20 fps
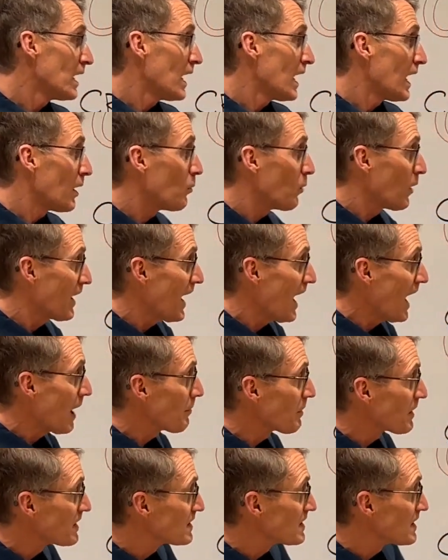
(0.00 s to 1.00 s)
And what
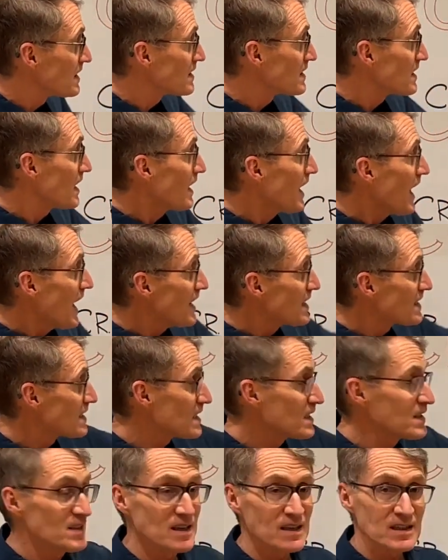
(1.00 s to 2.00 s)
happens is that as the
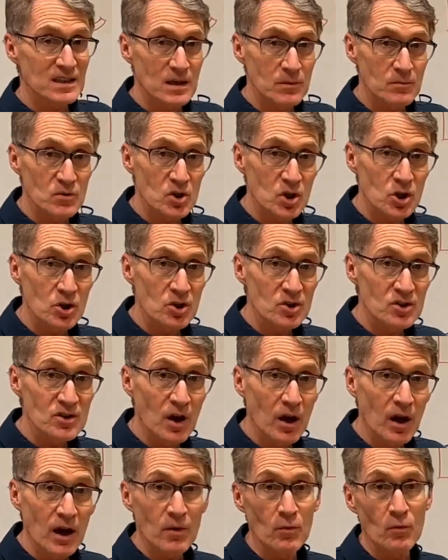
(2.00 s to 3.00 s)
system turns
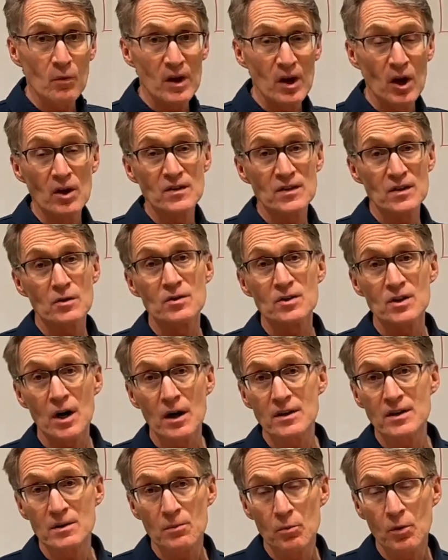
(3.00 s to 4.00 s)
on, we also
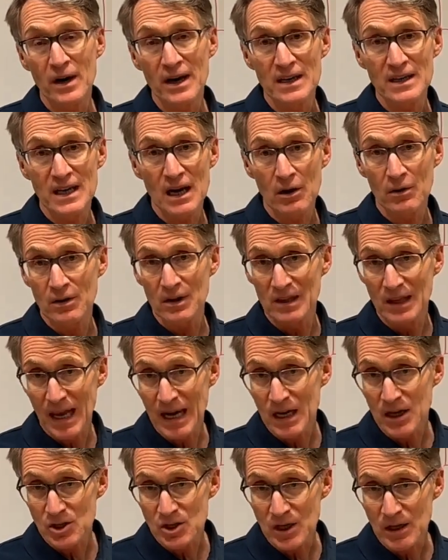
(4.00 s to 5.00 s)
start to break down
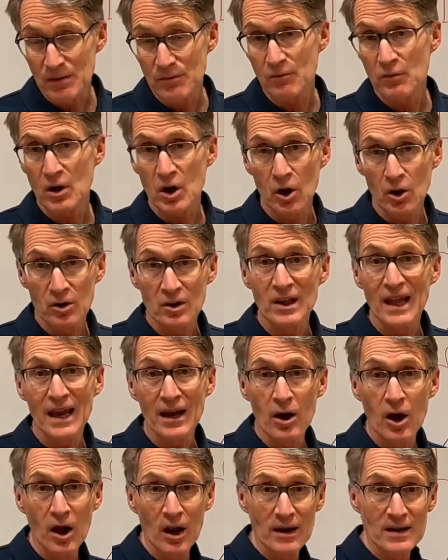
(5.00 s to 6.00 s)
glycogen, called
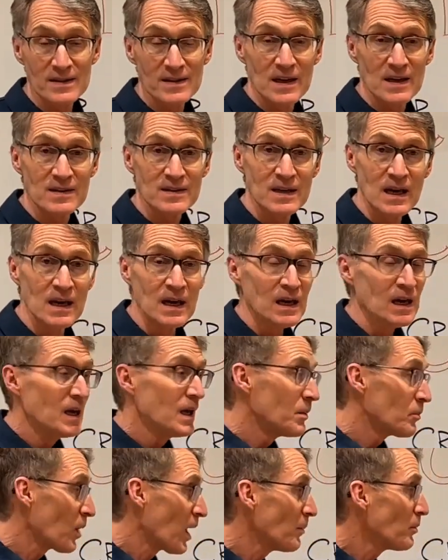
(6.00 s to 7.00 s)
glycolysis.
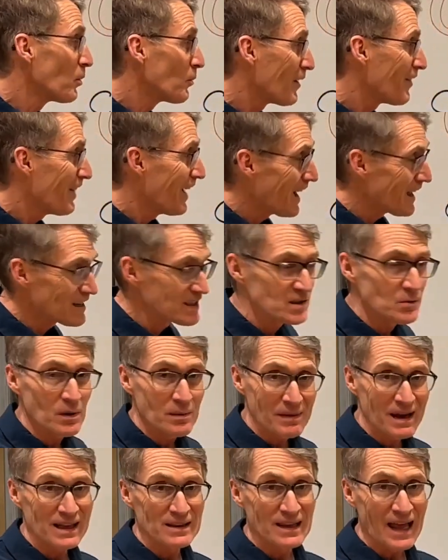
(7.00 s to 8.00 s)
Problem with that is that we
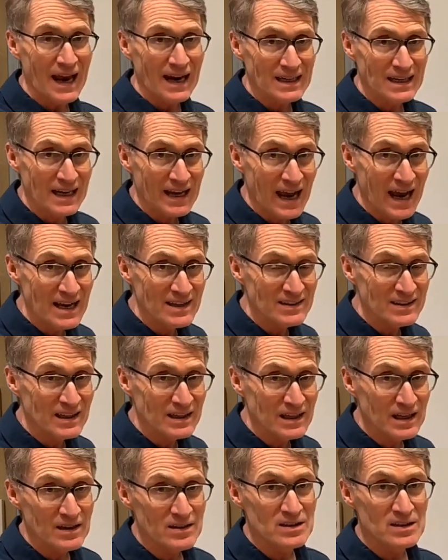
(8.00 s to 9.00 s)
make lactic acid,
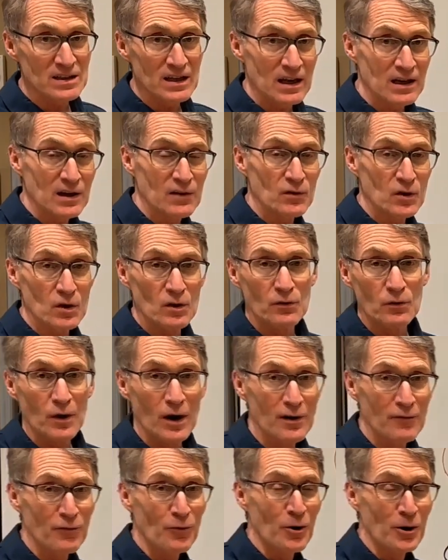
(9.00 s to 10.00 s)
and as any of you who've run
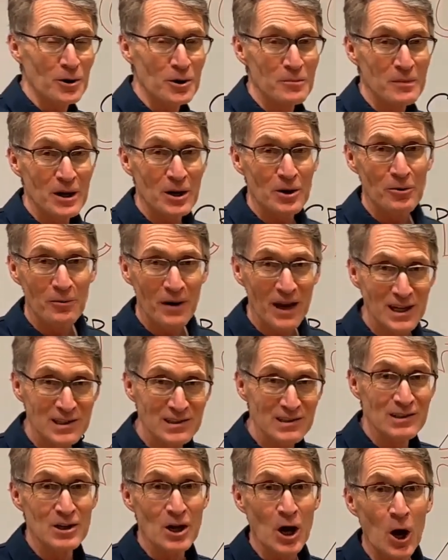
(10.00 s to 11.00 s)
a 400-meter
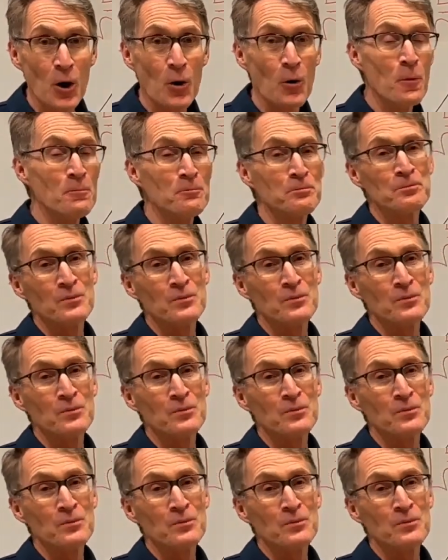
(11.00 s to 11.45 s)
race know,